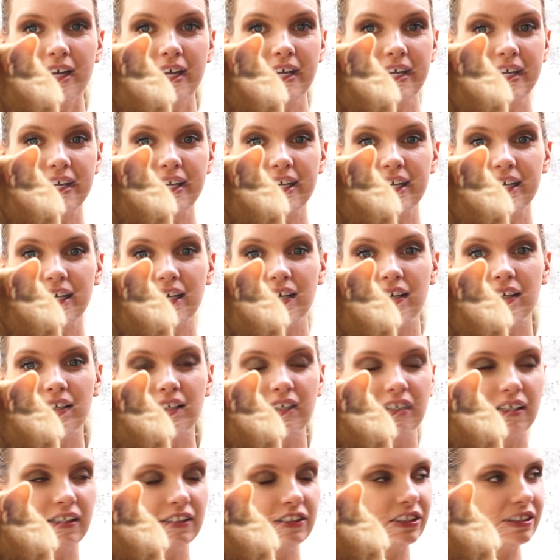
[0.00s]
he
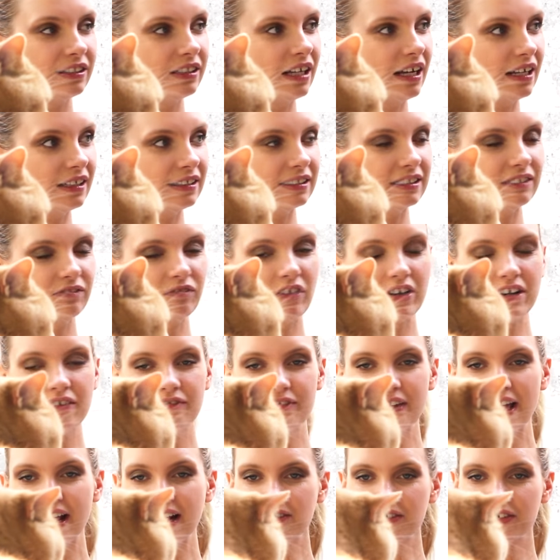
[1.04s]
just has the run
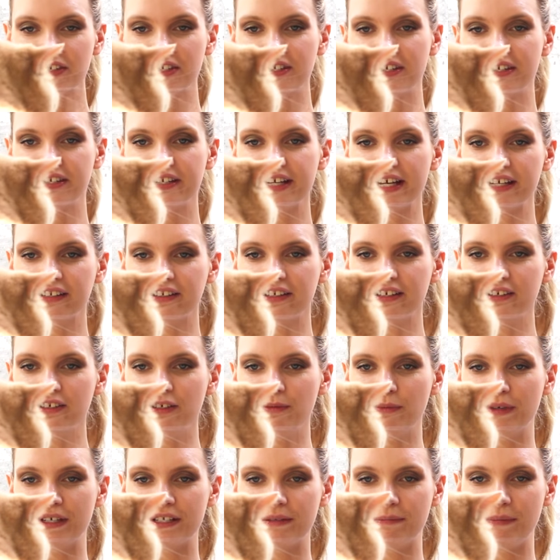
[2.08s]
of the house instead, don't
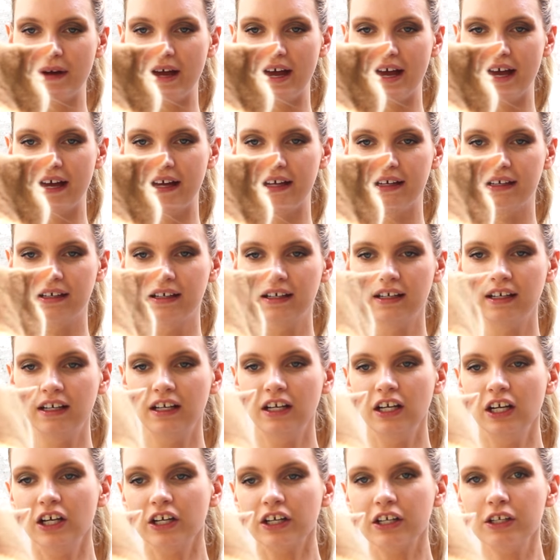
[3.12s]
you, Mister Bear?
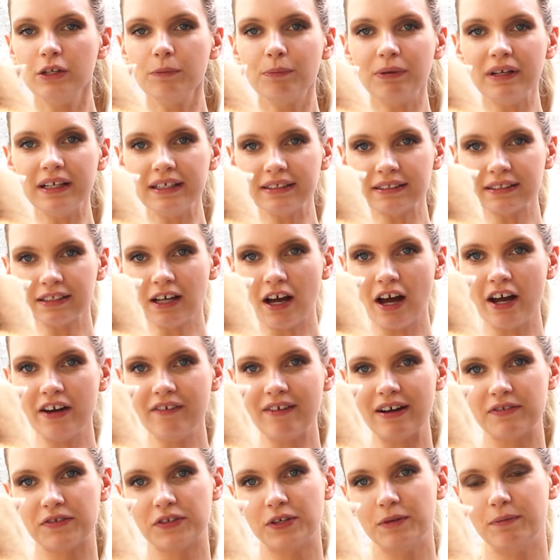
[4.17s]
Can you please turn
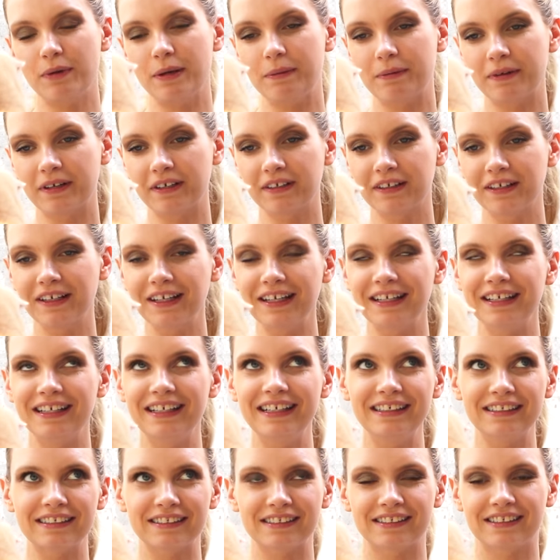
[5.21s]
around so people can at
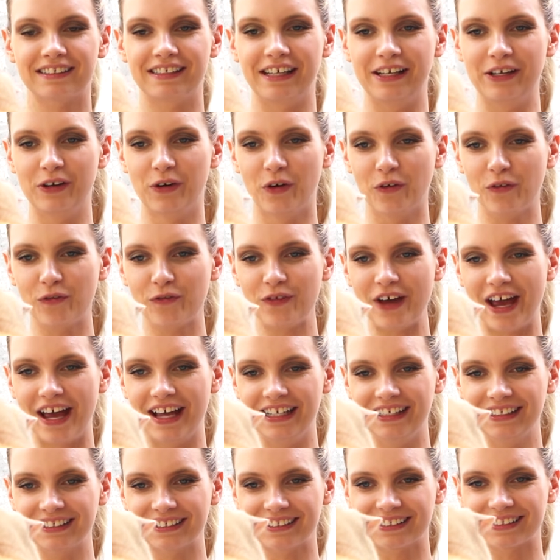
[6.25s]
least see your
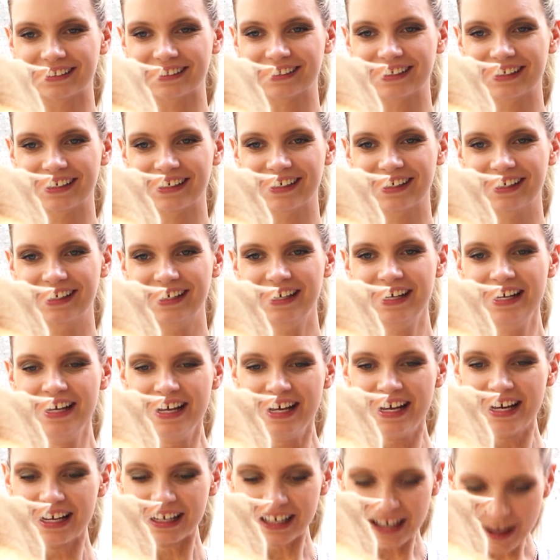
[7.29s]
face?
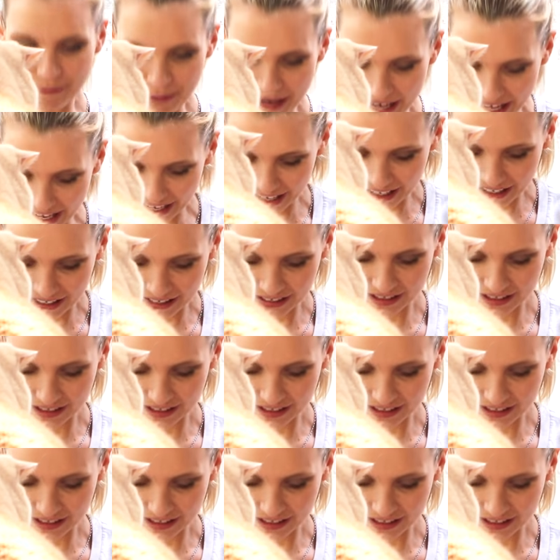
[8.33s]
Come here.